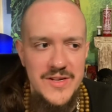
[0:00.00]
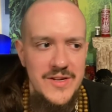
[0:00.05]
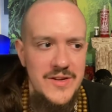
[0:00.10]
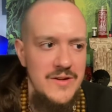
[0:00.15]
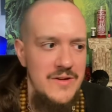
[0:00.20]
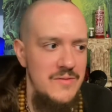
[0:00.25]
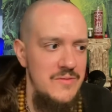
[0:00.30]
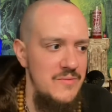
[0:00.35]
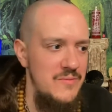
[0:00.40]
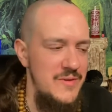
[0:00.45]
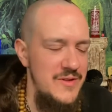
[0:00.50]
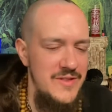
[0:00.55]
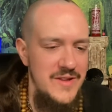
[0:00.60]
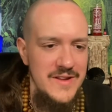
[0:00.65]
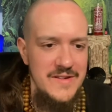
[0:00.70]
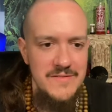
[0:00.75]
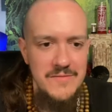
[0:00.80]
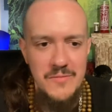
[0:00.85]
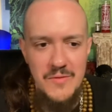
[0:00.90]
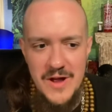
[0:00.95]
You know, we think
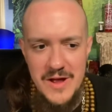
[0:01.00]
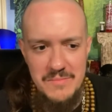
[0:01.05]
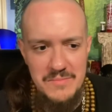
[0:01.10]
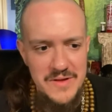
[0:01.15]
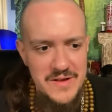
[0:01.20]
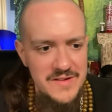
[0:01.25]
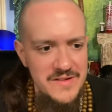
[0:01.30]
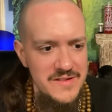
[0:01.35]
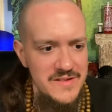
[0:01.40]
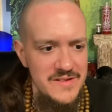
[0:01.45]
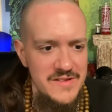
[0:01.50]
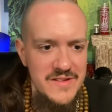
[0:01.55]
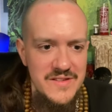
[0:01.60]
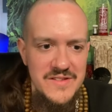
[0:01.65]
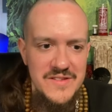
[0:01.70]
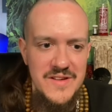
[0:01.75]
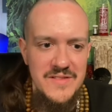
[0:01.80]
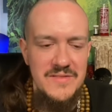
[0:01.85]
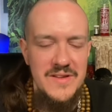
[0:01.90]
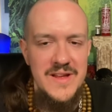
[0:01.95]
of weapons and
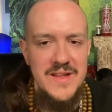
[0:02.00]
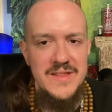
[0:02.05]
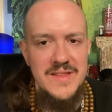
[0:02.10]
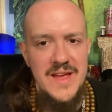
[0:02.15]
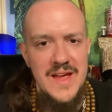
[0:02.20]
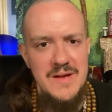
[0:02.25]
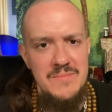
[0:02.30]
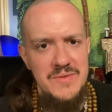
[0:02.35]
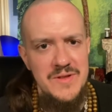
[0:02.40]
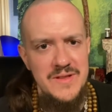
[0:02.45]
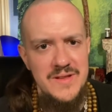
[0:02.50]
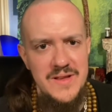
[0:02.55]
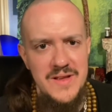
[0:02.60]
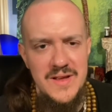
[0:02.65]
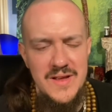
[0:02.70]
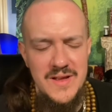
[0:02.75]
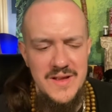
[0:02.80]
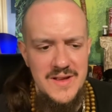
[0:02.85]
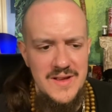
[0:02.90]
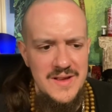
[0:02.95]
stuff like that, but
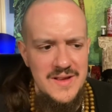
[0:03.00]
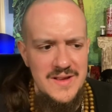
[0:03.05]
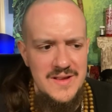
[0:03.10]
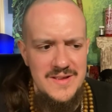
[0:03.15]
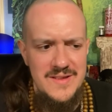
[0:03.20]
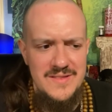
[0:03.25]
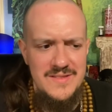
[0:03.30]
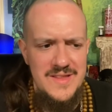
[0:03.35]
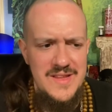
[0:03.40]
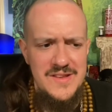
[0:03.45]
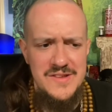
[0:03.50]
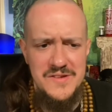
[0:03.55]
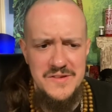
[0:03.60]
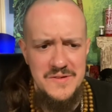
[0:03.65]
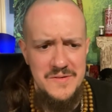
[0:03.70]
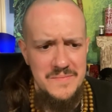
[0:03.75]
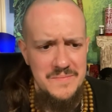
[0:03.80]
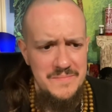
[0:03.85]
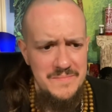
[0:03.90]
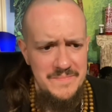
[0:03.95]
these are.